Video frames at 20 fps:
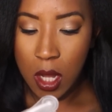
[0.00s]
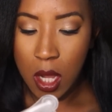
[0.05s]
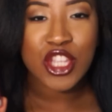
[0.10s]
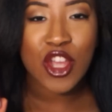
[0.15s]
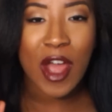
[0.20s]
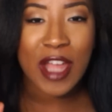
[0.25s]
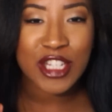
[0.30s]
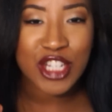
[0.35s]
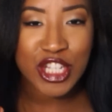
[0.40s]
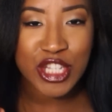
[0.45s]

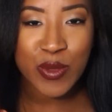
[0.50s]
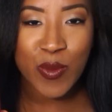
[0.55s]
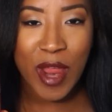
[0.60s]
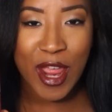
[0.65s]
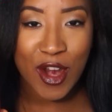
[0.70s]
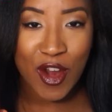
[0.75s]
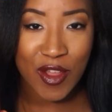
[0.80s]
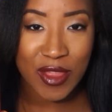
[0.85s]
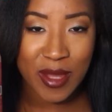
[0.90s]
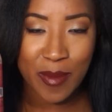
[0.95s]
So I just
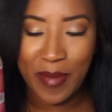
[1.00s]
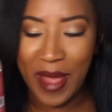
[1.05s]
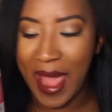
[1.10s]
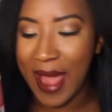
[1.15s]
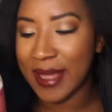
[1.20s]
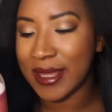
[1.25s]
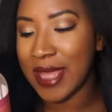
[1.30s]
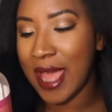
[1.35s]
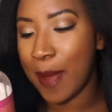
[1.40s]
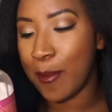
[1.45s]
read on the
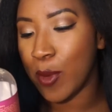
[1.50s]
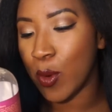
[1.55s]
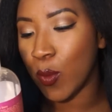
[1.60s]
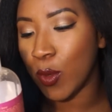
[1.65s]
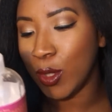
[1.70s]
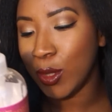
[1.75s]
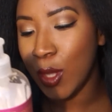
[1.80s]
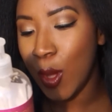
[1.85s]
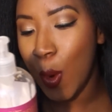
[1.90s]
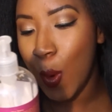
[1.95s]
back that
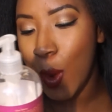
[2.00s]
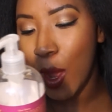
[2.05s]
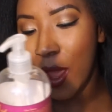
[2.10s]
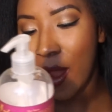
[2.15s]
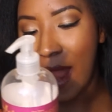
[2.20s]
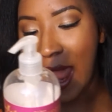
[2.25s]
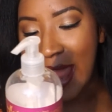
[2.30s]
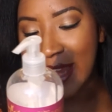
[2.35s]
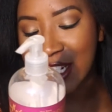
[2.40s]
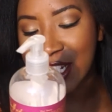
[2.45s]
marula
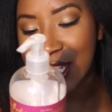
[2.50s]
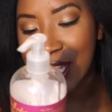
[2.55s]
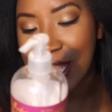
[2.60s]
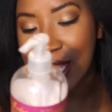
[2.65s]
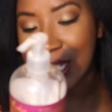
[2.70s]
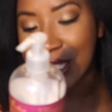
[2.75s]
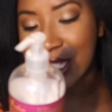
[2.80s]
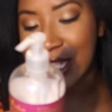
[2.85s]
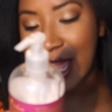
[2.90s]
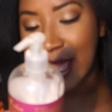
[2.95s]
oil actually
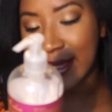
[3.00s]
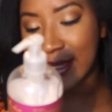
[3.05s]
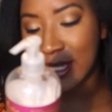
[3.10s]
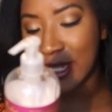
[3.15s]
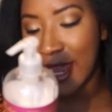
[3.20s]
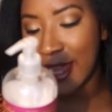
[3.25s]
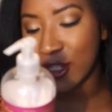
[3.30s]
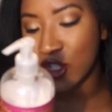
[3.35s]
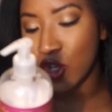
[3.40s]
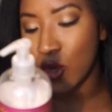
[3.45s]
contains
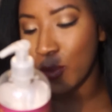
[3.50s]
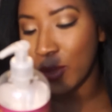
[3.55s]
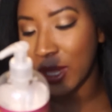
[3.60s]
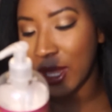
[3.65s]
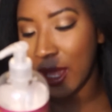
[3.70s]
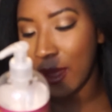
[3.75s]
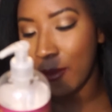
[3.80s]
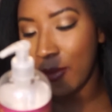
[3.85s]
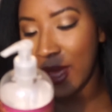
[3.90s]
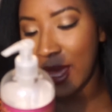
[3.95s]
natural
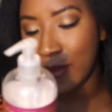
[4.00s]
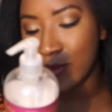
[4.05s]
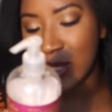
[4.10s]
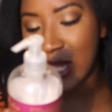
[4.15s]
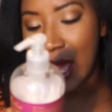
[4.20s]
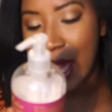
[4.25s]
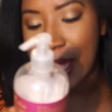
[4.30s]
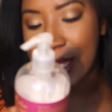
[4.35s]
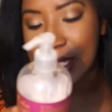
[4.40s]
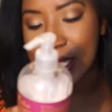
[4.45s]
plant
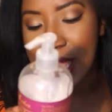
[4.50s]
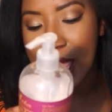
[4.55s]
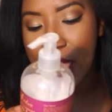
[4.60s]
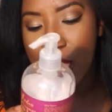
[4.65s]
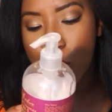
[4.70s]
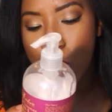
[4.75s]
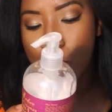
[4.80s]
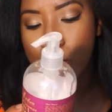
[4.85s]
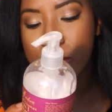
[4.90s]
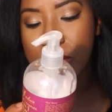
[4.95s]
peptides that
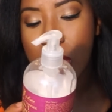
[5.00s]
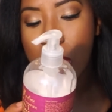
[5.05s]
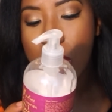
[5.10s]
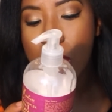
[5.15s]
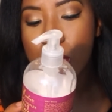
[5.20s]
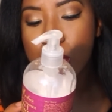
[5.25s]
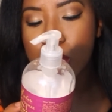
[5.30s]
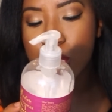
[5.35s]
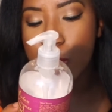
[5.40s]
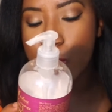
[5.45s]
helps
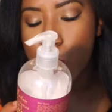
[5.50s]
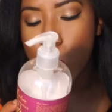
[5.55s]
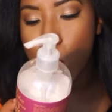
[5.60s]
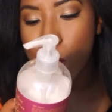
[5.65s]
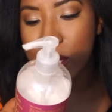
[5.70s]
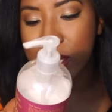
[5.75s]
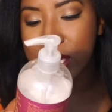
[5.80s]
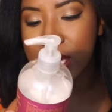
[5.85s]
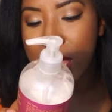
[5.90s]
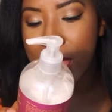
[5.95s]

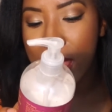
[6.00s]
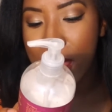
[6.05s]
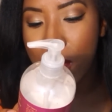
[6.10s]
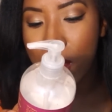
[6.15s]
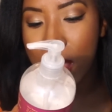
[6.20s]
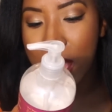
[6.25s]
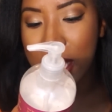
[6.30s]
supports hair